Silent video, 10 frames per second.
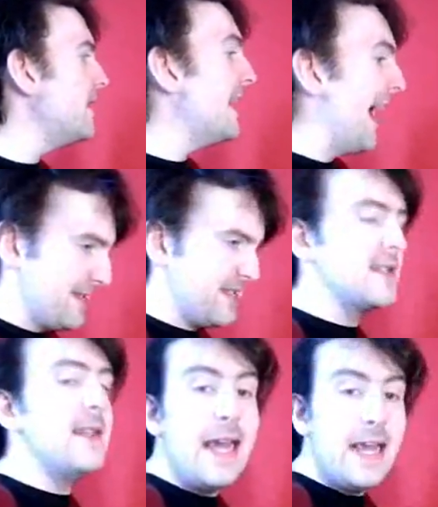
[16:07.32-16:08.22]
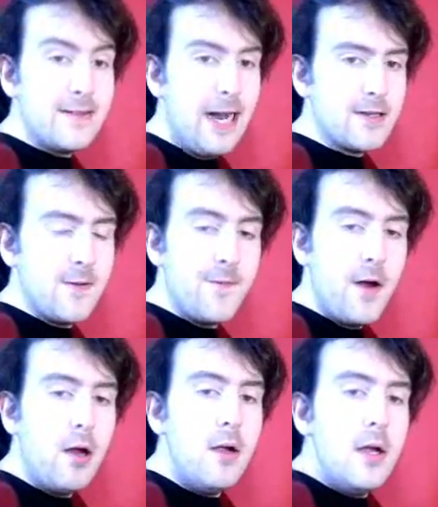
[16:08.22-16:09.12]
Yes, it is. That
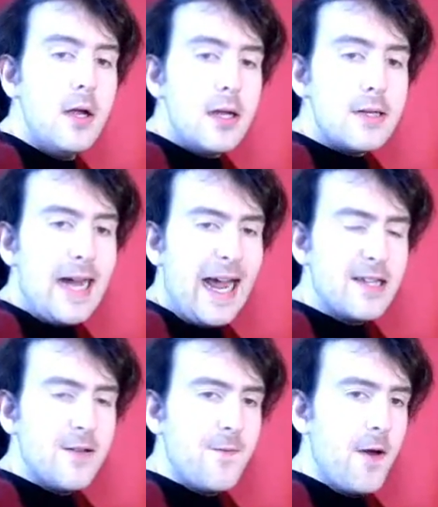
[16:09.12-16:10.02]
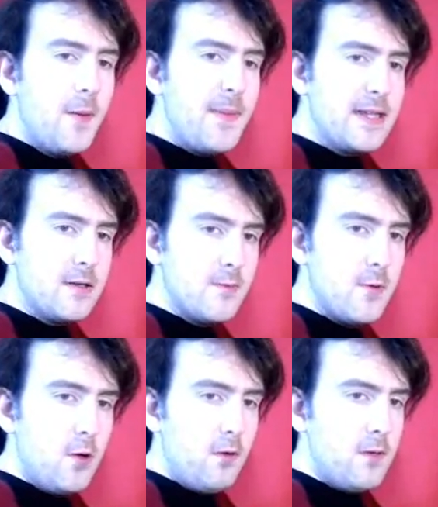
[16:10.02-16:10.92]
is the furthest of
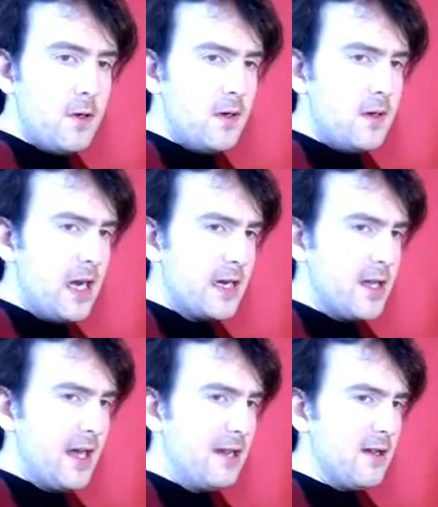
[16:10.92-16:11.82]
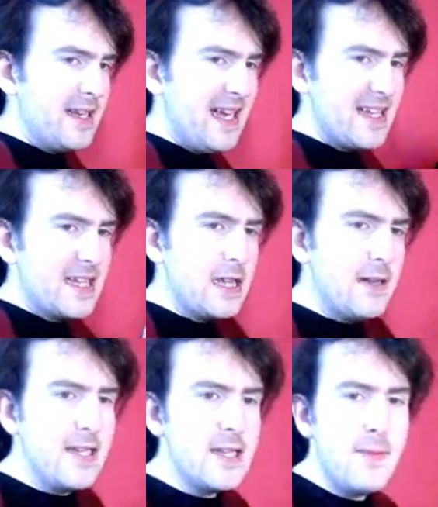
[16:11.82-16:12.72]
them all. I don't know how long it takes to get
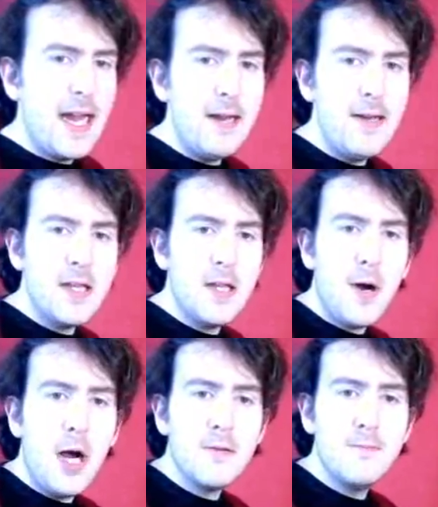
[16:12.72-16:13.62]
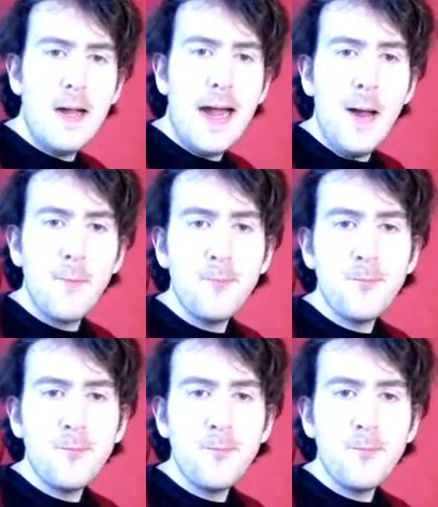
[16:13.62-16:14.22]
into the park from there.